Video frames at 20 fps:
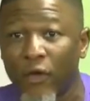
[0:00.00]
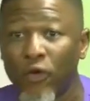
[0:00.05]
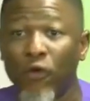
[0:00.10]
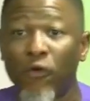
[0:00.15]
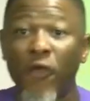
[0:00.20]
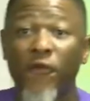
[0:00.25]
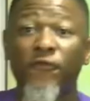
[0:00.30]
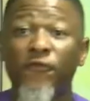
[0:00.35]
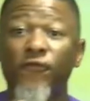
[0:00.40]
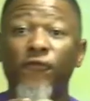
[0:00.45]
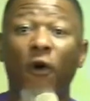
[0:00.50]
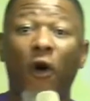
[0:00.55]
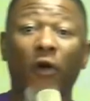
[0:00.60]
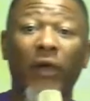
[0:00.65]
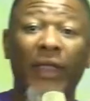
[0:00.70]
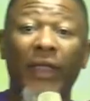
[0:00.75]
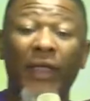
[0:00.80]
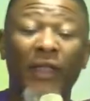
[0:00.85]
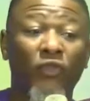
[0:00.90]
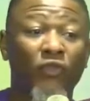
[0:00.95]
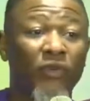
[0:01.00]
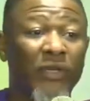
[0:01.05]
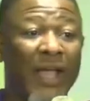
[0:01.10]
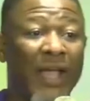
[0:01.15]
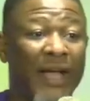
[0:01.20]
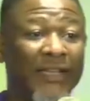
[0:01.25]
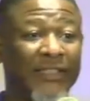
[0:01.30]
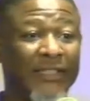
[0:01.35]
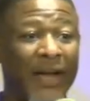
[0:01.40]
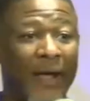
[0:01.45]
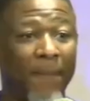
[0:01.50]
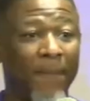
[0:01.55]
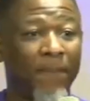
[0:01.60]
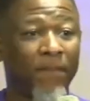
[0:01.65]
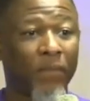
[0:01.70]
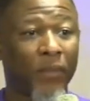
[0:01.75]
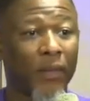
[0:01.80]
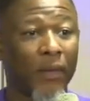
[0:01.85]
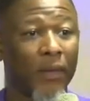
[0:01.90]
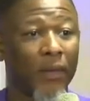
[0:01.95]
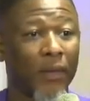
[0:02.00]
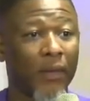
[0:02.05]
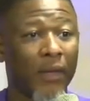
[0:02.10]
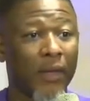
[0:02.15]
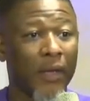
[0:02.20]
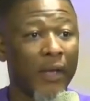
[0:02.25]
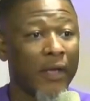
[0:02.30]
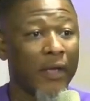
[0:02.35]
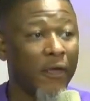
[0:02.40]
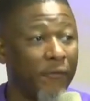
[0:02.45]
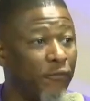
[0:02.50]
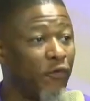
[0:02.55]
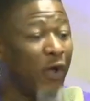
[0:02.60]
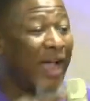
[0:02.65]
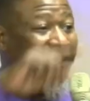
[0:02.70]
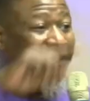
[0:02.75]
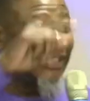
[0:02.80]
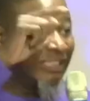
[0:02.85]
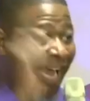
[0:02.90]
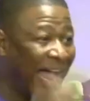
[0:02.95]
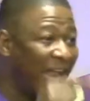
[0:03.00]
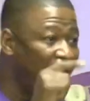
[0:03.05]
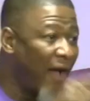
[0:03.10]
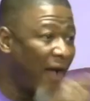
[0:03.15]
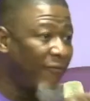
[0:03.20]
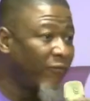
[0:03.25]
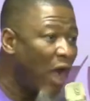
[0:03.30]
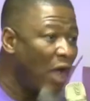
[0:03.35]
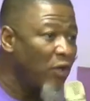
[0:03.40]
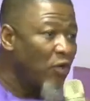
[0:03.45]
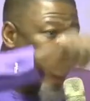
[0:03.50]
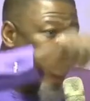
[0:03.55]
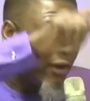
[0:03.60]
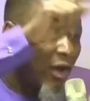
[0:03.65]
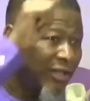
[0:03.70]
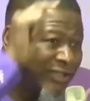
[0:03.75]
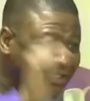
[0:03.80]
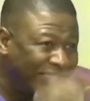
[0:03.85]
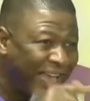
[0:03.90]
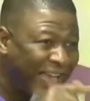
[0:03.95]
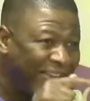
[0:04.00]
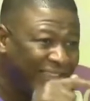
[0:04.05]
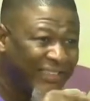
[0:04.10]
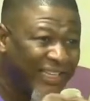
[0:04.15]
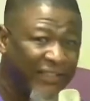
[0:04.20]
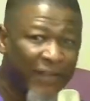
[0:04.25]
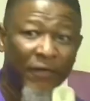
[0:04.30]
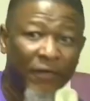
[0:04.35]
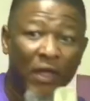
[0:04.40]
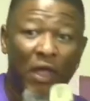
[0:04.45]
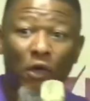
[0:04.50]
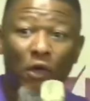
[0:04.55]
you will fall into. If you are a child of God, you are not sensitive,